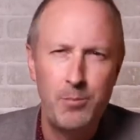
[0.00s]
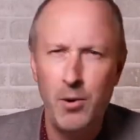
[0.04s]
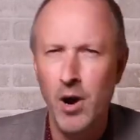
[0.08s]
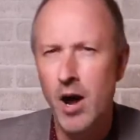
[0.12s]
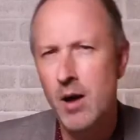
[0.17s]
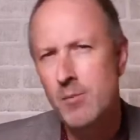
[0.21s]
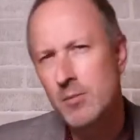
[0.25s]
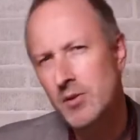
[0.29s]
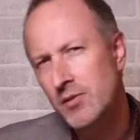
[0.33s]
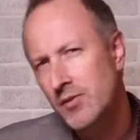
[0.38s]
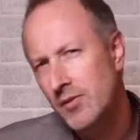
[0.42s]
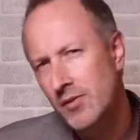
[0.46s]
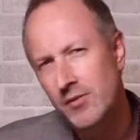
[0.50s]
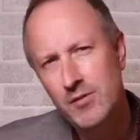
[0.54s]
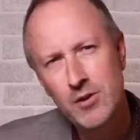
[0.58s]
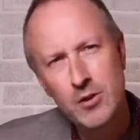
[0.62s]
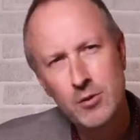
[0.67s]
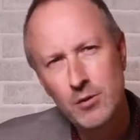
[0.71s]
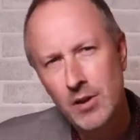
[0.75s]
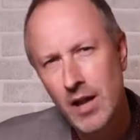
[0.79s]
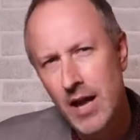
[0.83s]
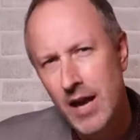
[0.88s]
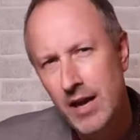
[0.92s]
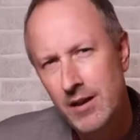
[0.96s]
promise of
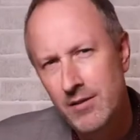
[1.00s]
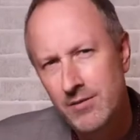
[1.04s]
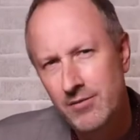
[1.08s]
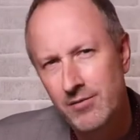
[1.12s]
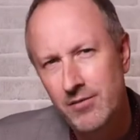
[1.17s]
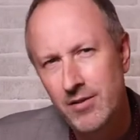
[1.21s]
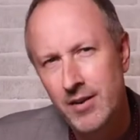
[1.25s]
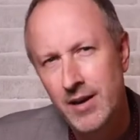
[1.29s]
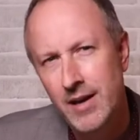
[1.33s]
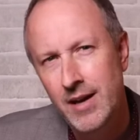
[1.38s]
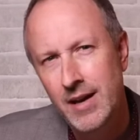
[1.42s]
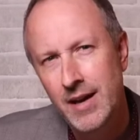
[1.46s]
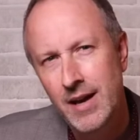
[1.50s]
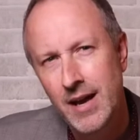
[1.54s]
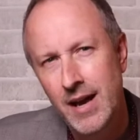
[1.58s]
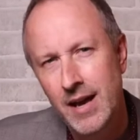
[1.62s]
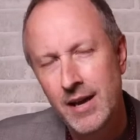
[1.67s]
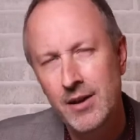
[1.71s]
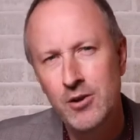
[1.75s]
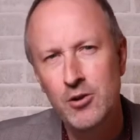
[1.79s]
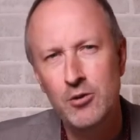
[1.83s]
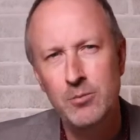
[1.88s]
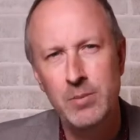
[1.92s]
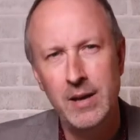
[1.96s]
new life
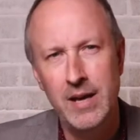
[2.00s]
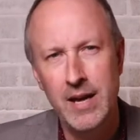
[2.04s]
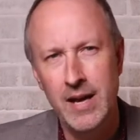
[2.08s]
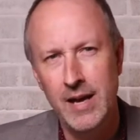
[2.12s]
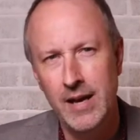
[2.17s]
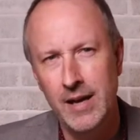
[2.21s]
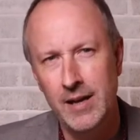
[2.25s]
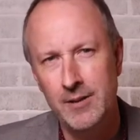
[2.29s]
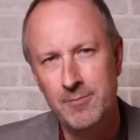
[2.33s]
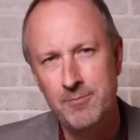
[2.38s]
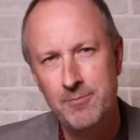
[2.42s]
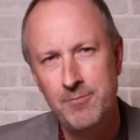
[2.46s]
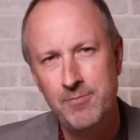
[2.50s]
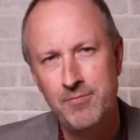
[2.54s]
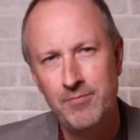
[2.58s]
and a new beginning.